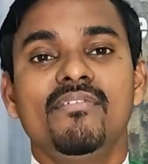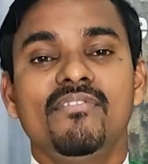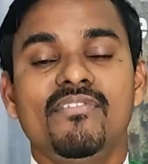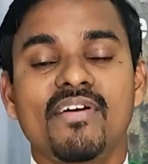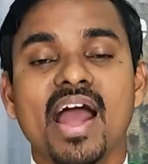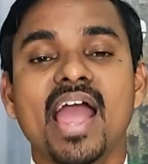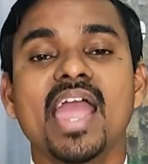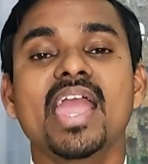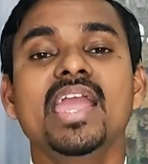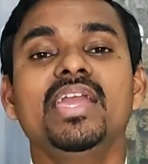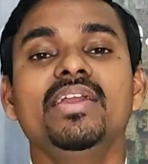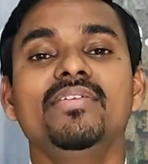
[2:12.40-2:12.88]

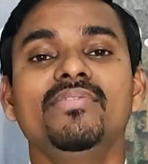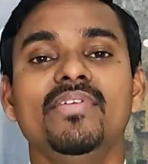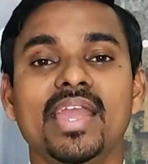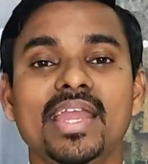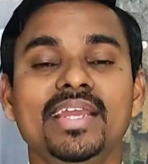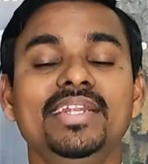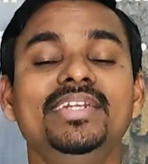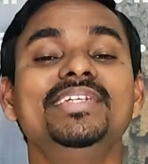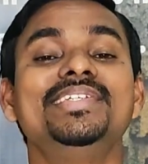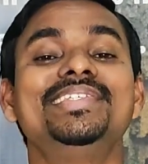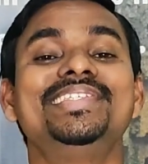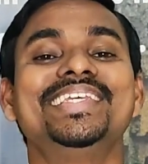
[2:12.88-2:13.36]

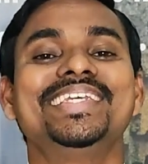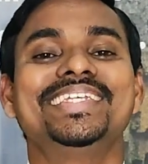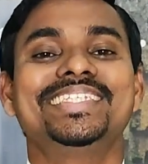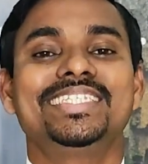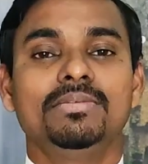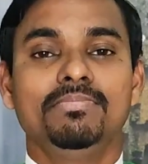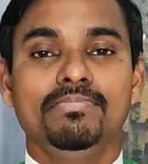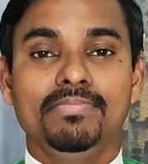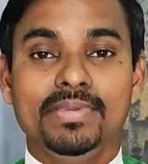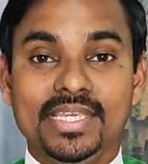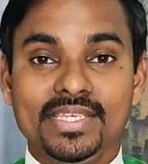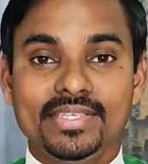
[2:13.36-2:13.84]

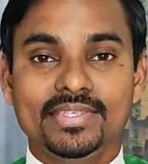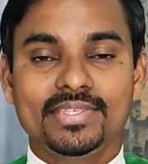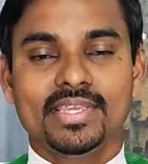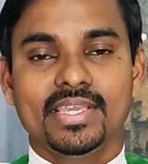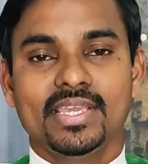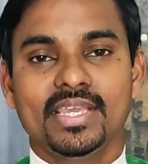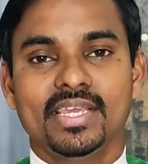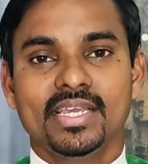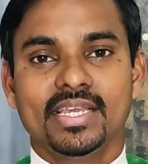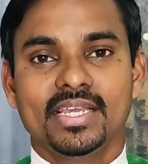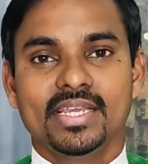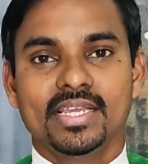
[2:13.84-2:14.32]
586
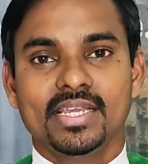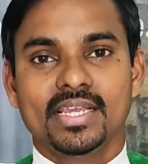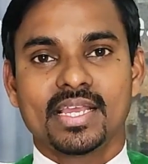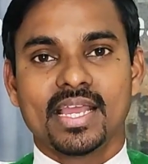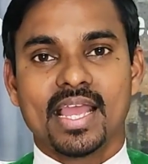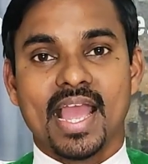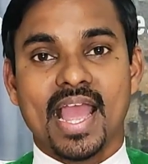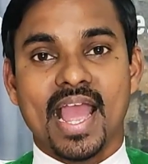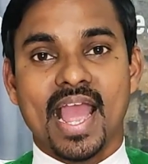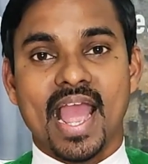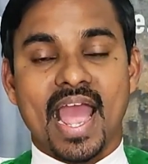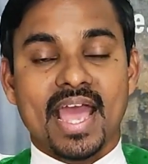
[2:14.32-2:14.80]
BC,
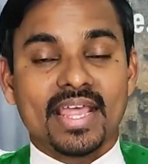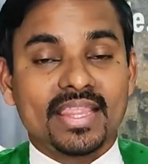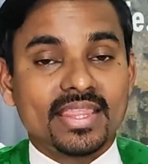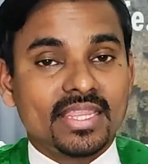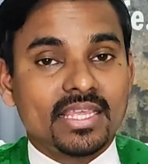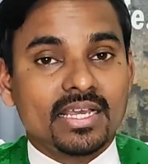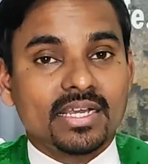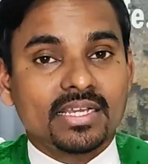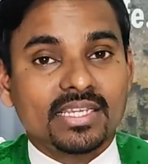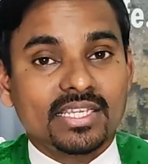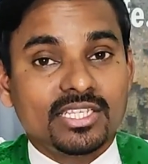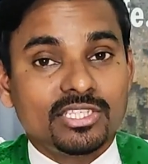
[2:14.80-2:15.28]
and
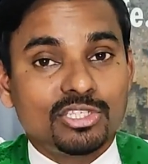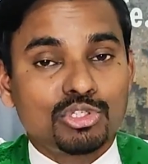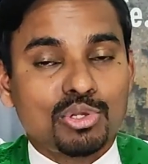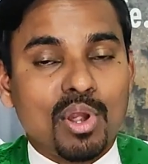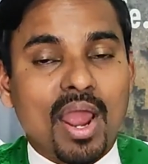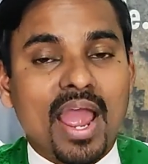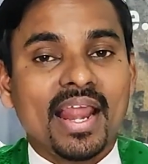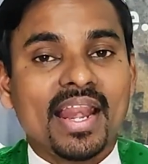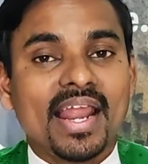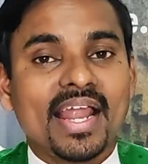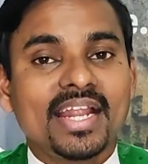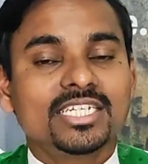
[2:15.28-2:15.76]
the
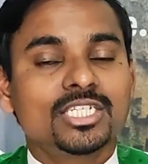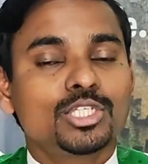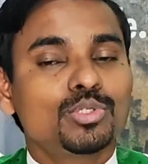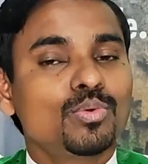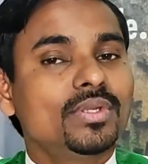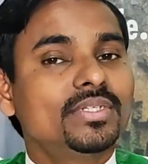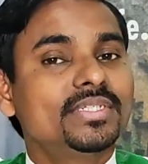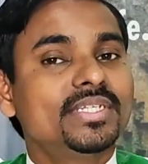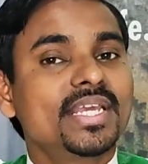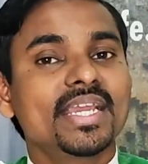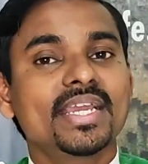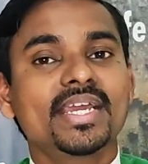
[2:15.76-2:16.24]
Israelites
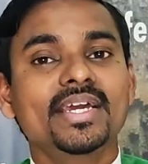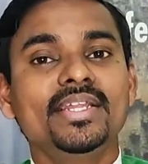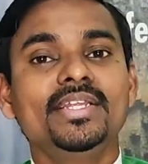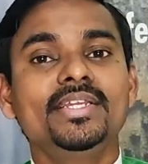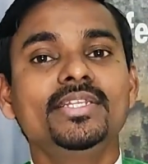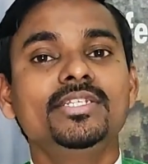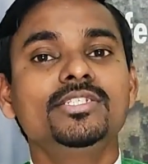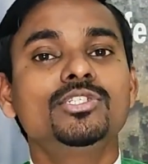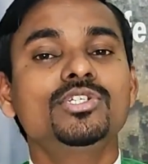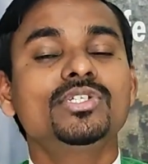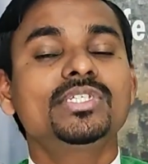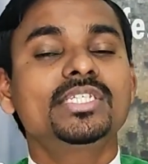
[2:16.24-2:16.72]
were taken
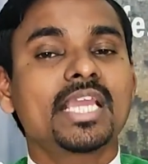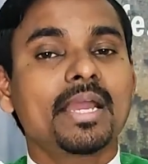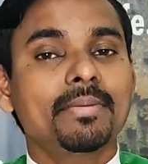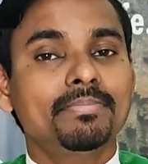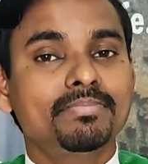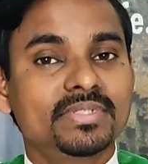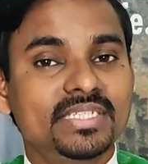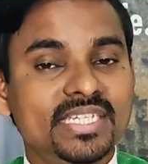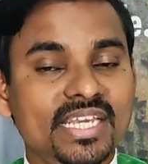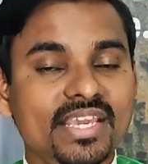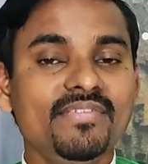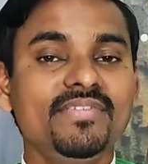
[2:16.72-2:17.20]
into
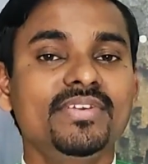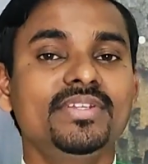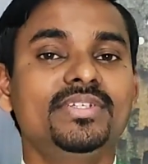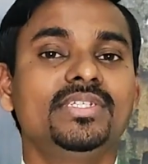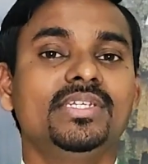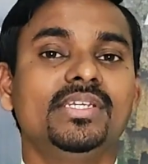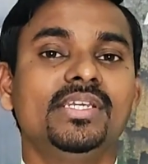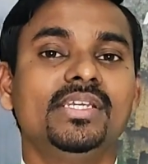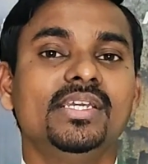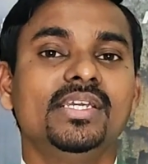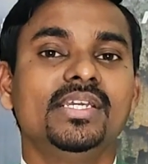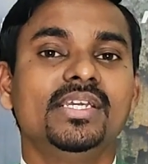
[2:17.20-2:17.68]

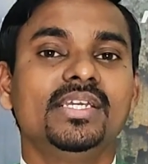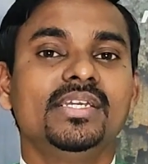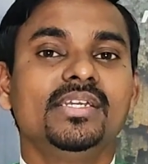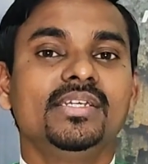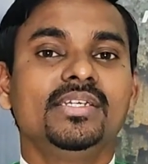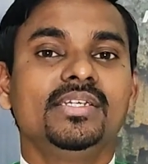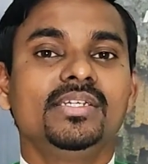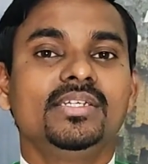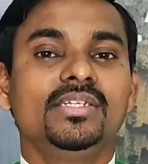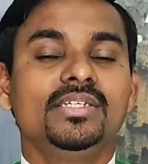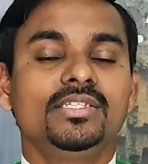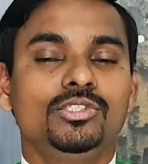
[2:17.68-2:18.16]
captivity
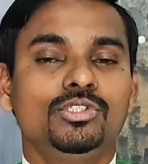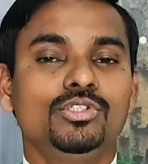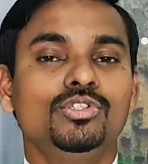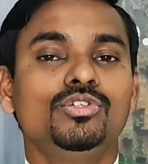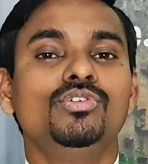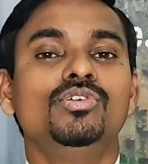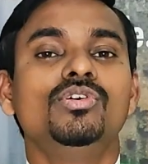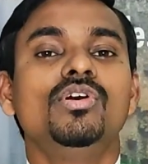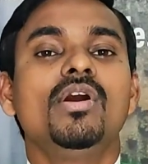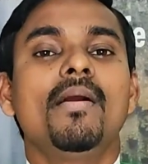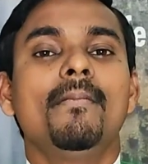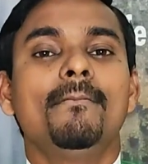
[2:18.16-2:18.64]
to
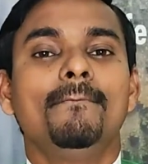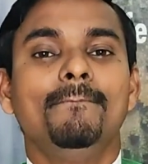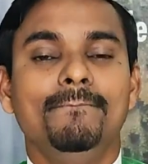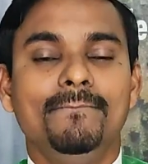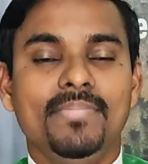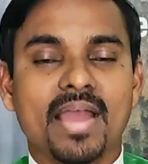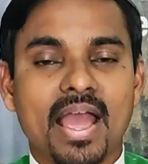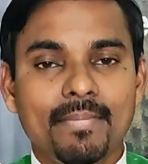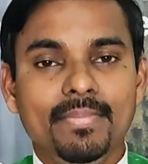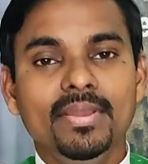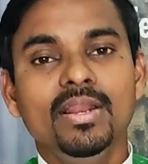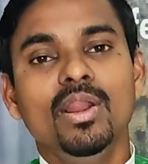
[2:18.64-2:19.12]

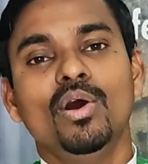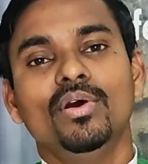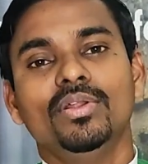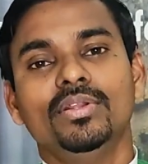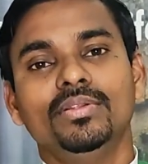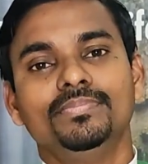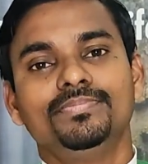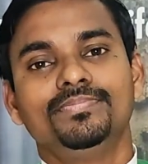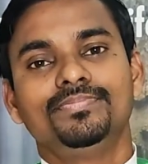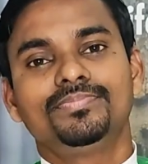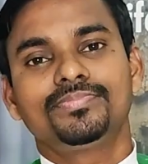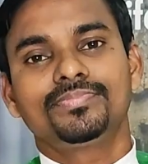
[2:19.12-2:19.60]
Babylon.
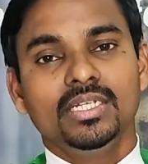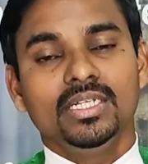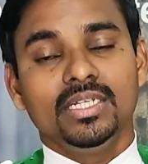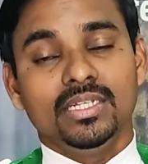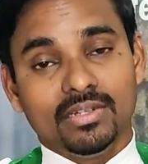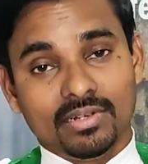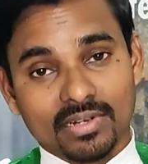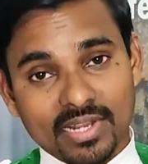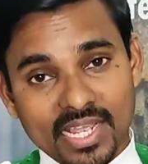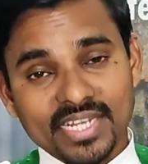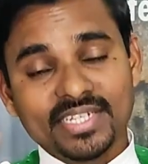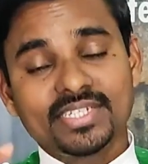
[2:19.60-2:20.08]

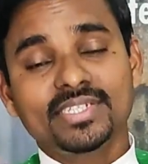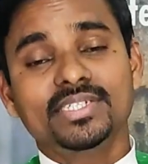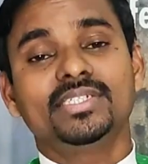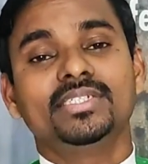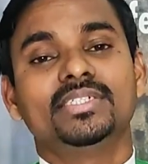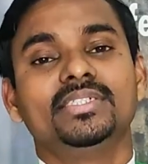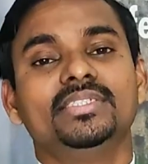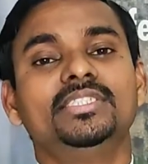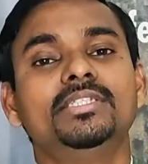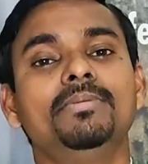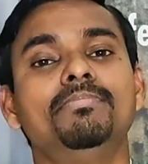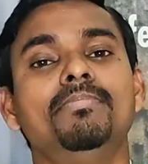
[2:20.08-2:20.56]
Later,
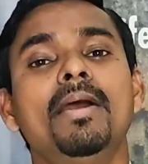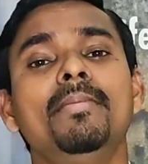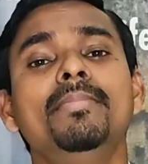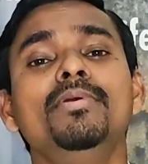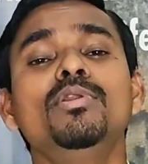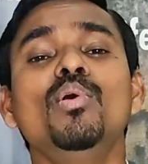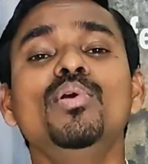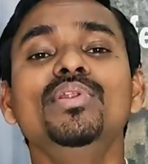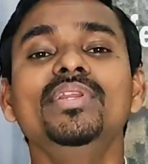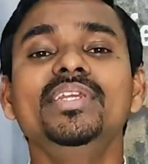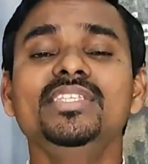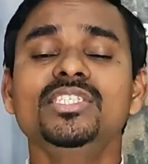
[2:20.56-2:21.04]
the
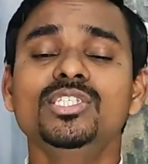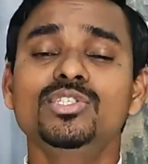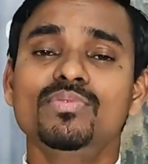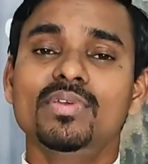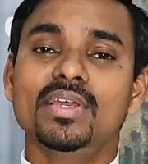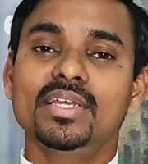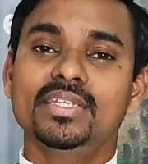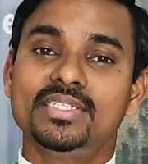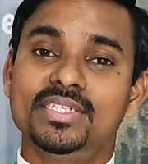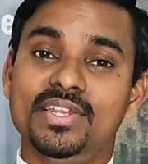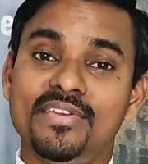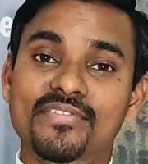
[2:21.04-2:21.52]
Babylonians
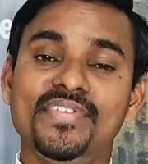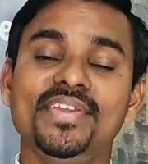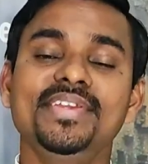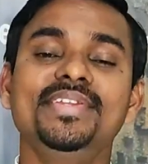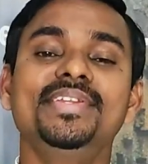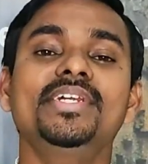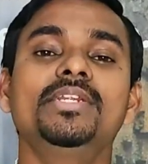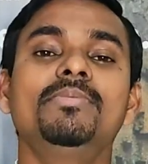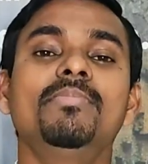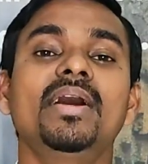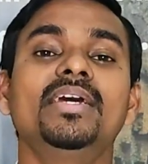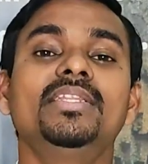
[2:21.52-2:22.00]
were
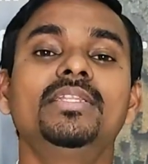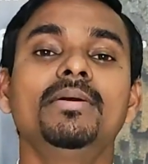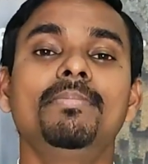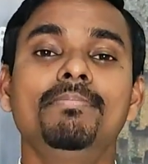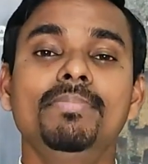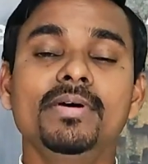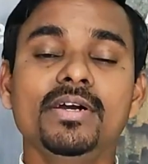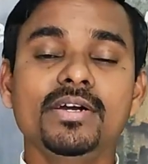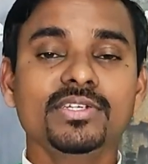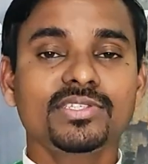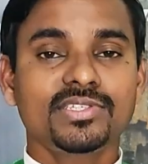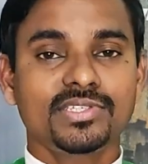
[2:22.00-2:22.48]
defeated by the
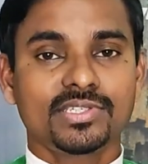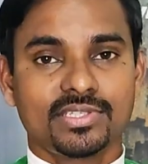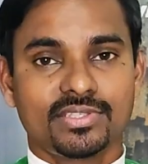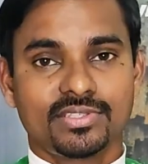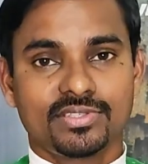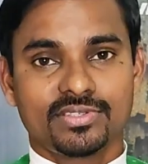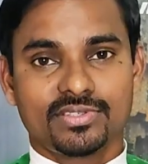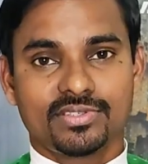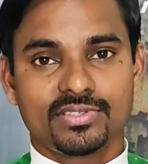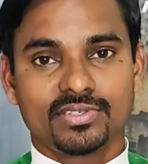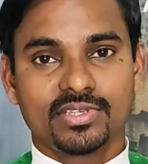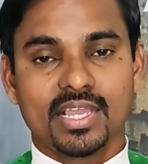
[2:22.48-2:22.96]

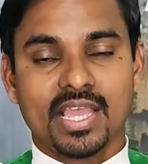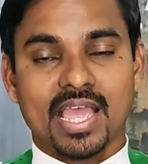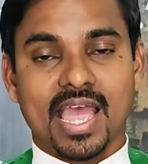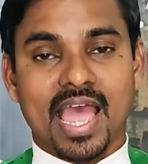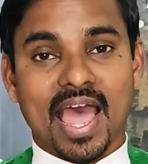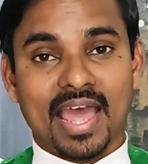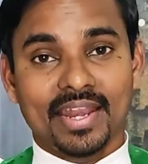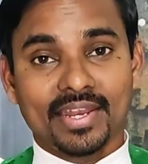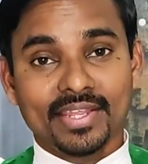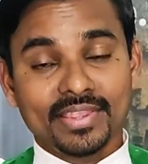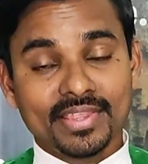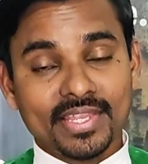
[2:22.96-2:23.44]
Persians,
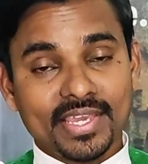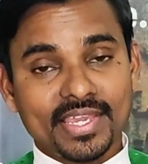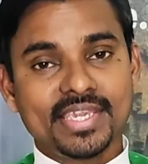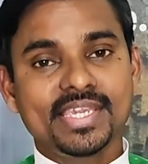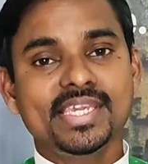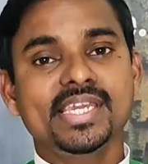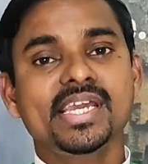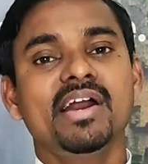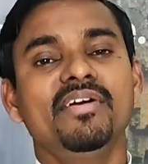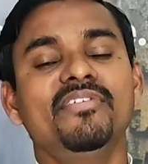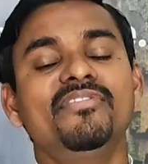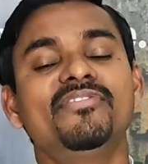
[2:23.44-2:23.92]
and in the
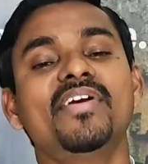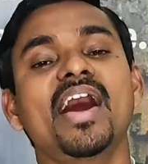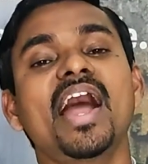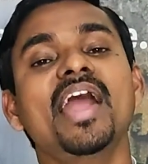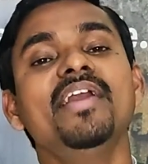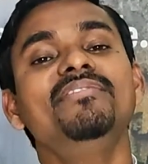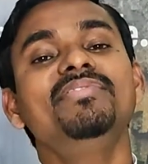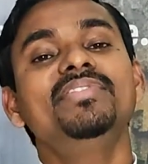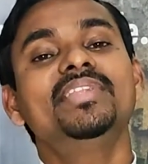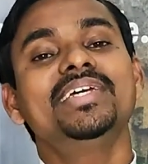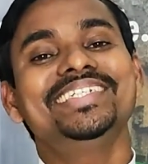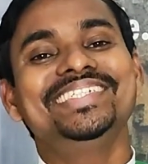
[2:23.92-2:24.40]
year
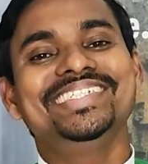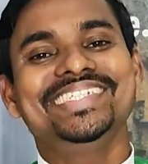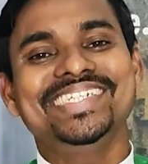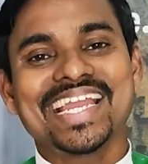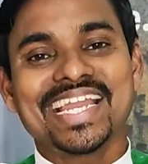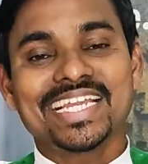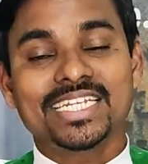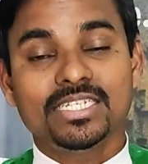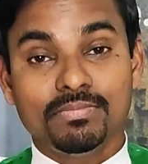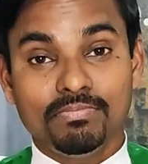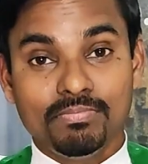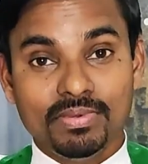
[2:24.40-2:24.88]

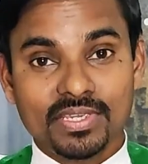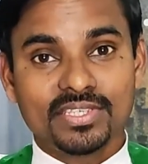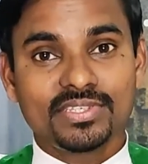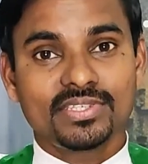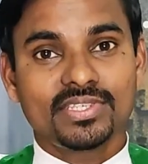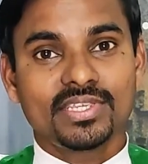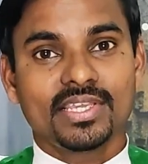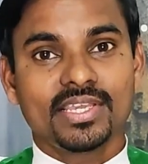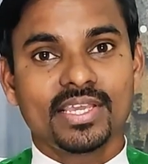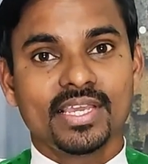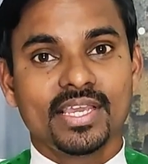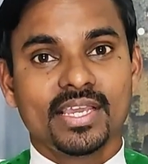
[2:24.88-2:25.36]
538
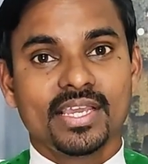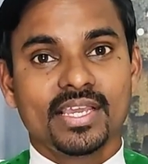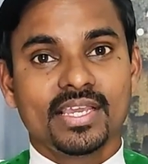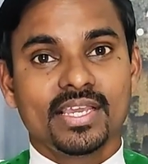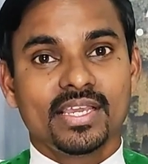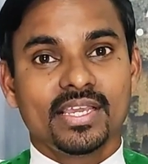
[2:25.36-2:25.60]
BC,